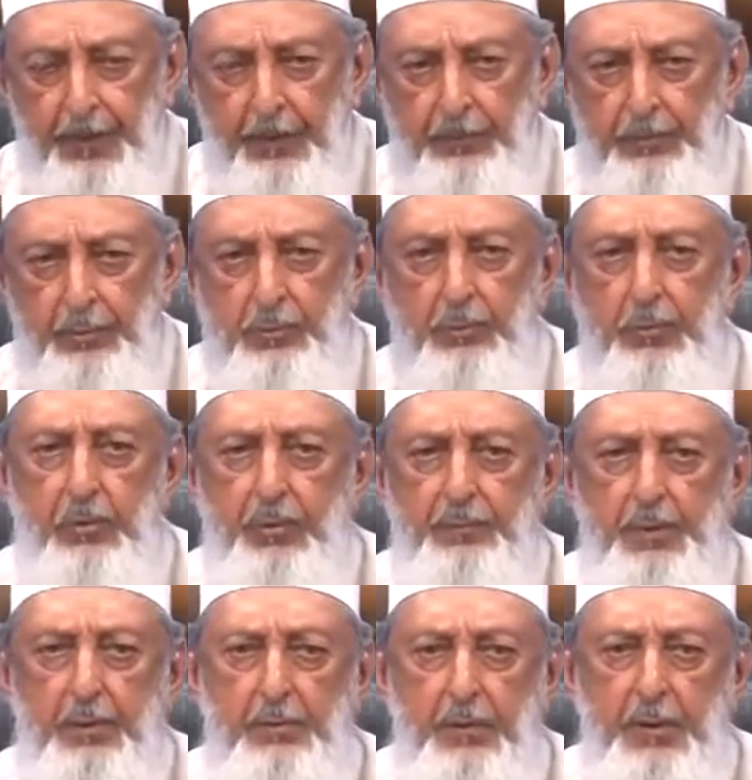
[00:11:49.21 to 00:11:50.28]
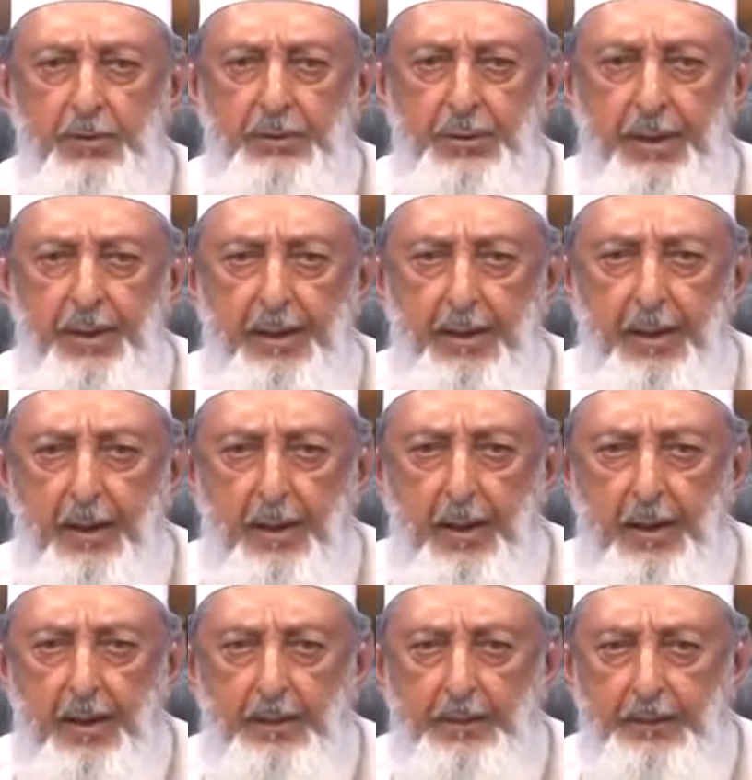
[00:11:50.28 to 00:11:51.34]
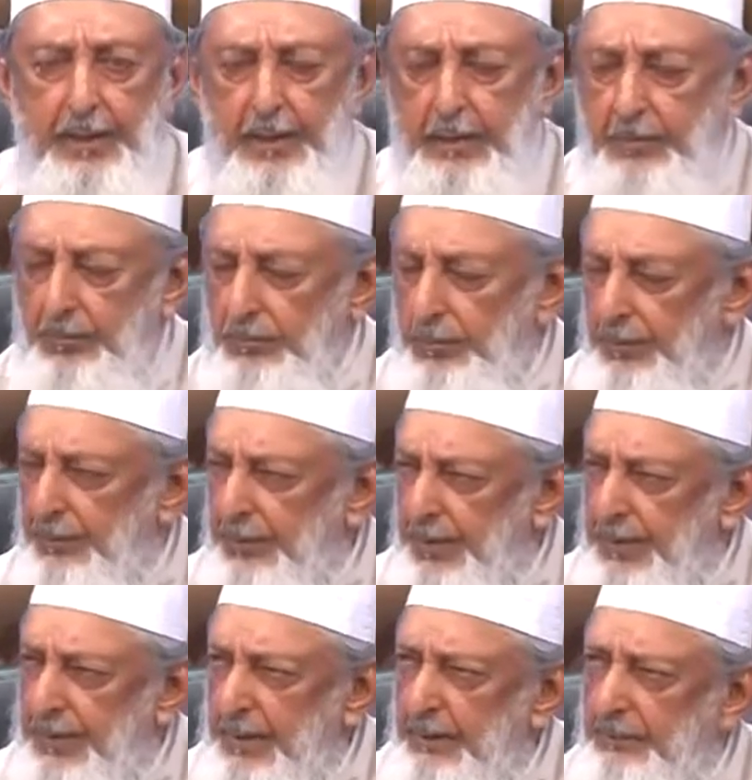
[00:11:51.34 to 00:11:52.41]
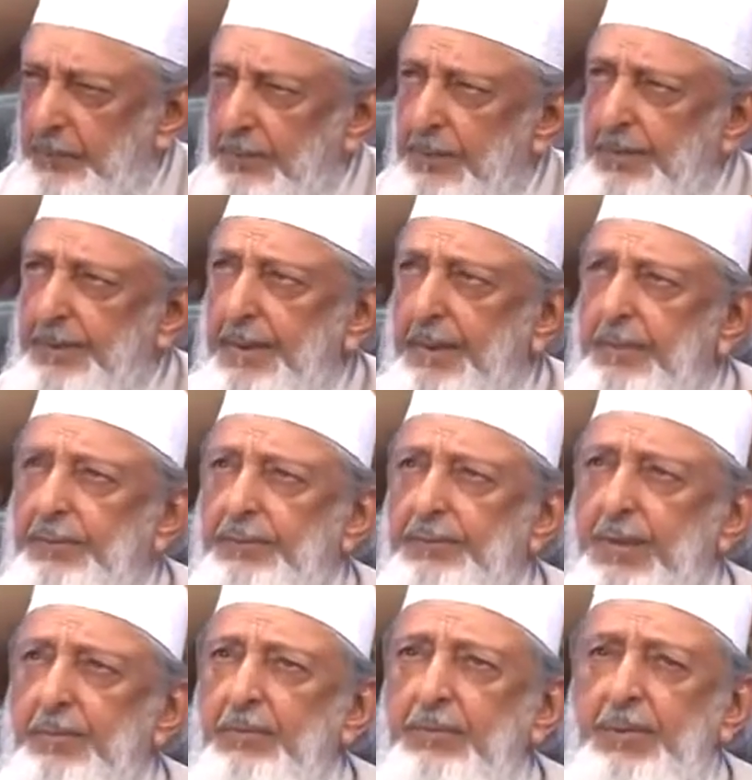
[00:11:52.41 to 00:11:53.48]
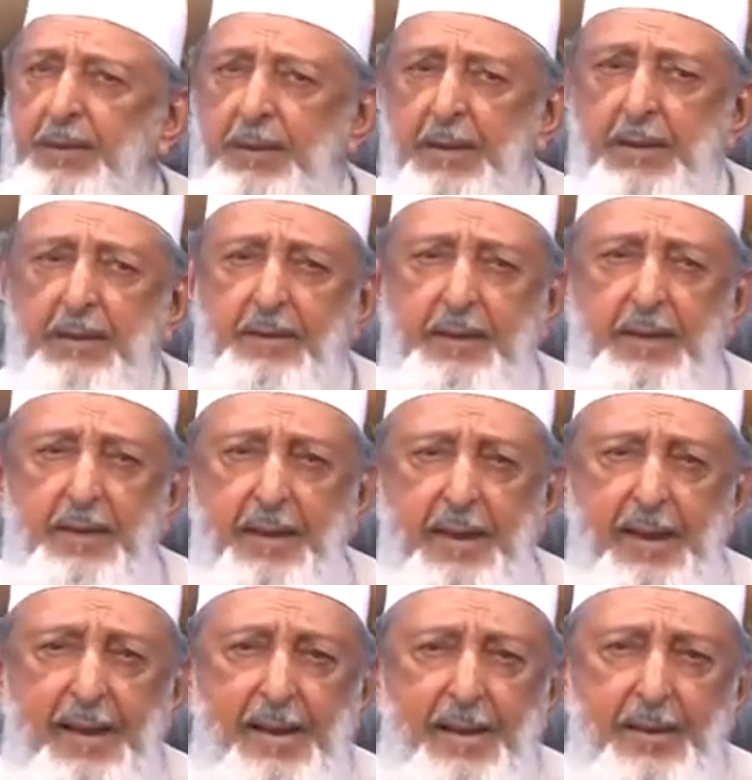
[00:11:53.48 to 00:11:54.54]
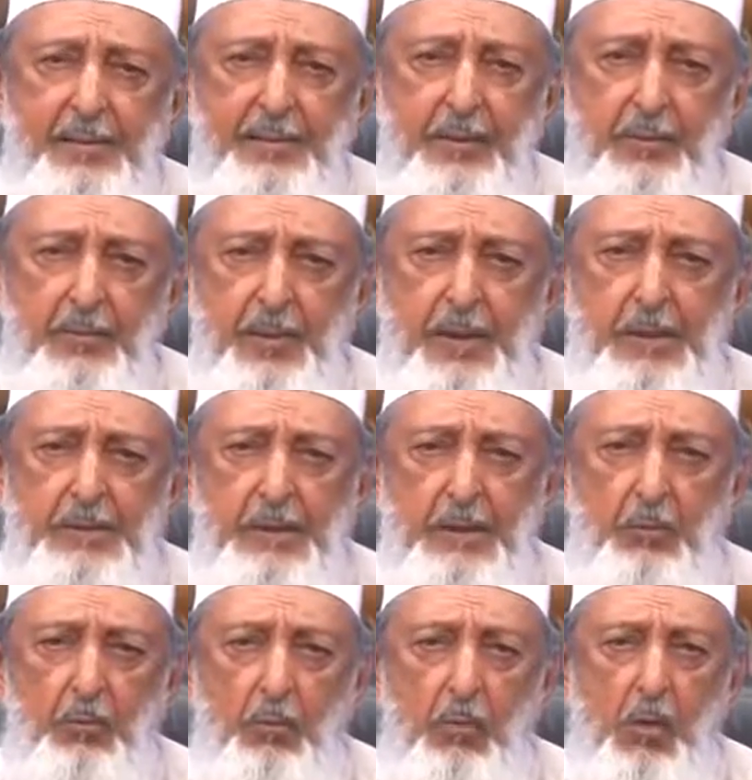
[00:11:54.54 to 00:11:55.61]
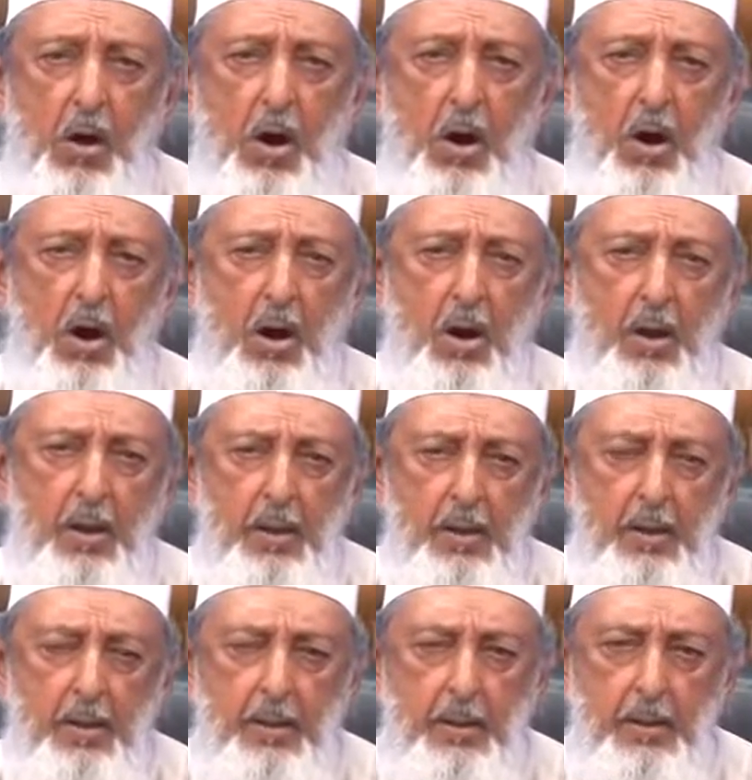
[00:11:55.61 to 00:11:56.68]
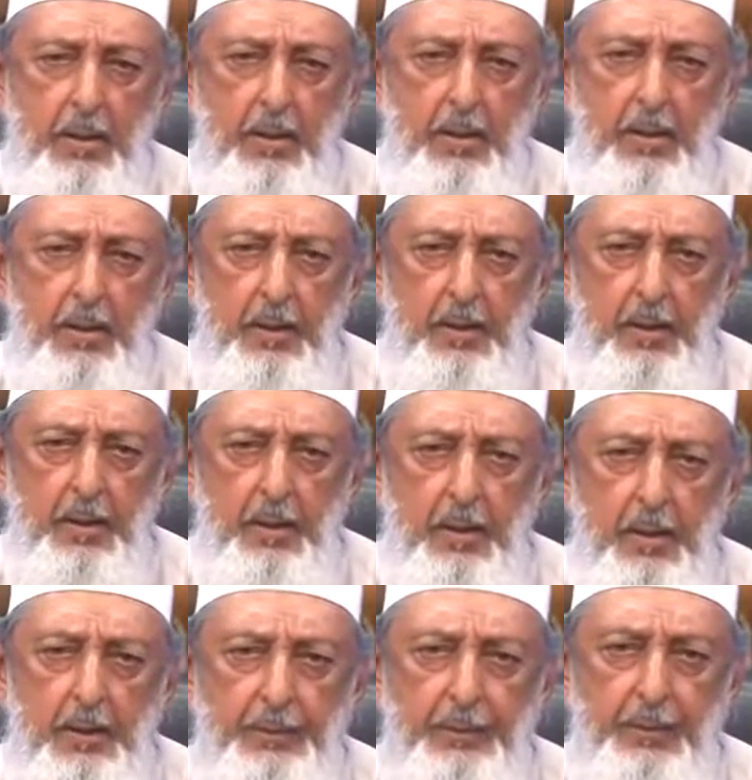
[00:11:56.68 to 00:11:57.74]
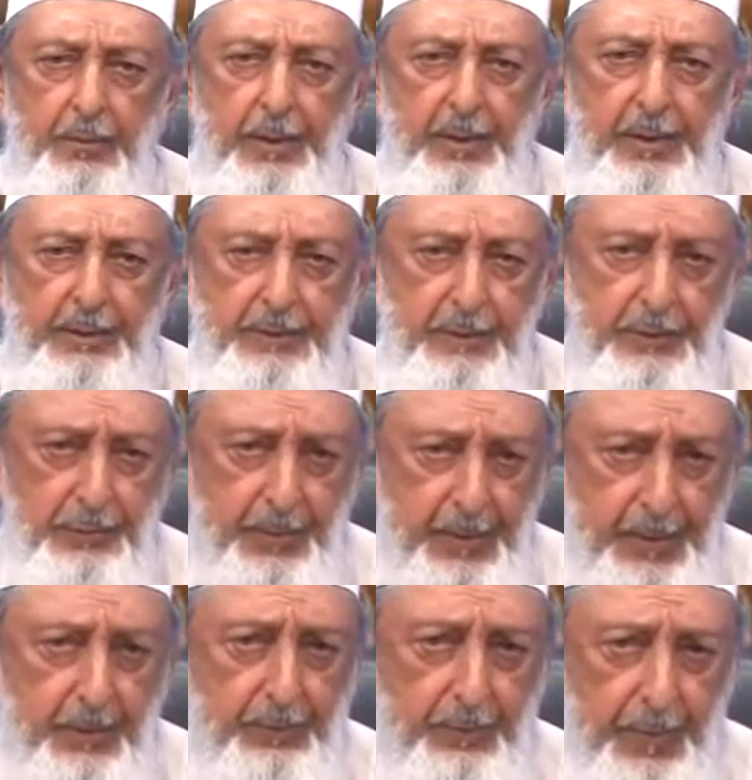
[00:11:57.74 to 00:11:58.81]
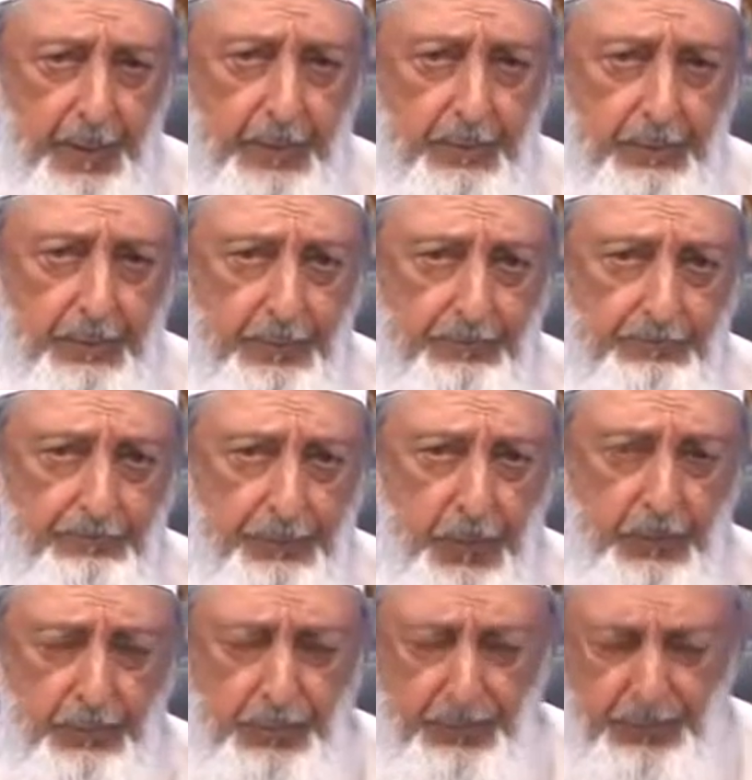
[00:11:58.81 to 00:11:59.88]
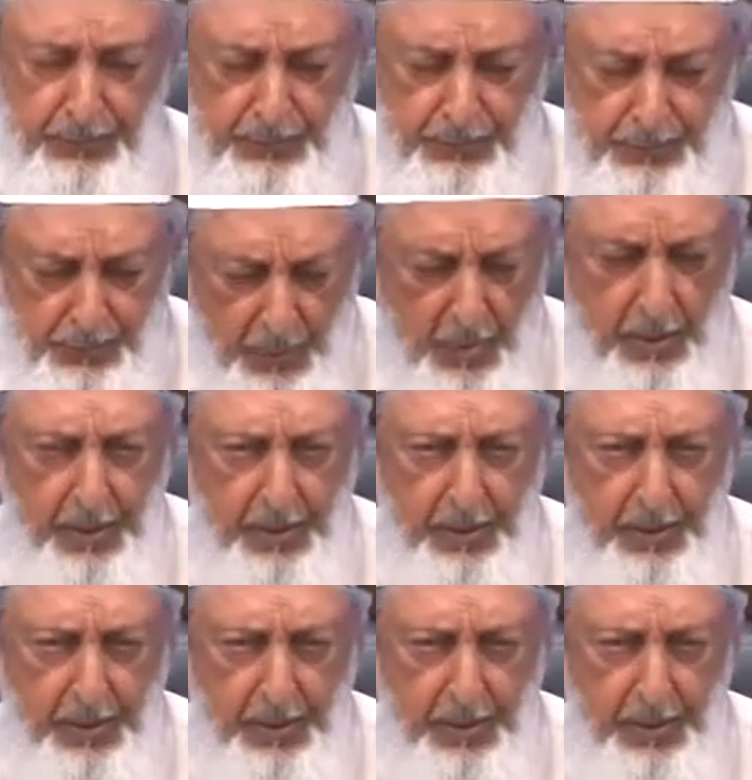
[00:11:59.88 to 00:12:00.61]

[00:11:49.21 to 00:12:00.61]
took over Russia, and then proceeded for the next 70, 80 years in waging war on the religious way of life to destroy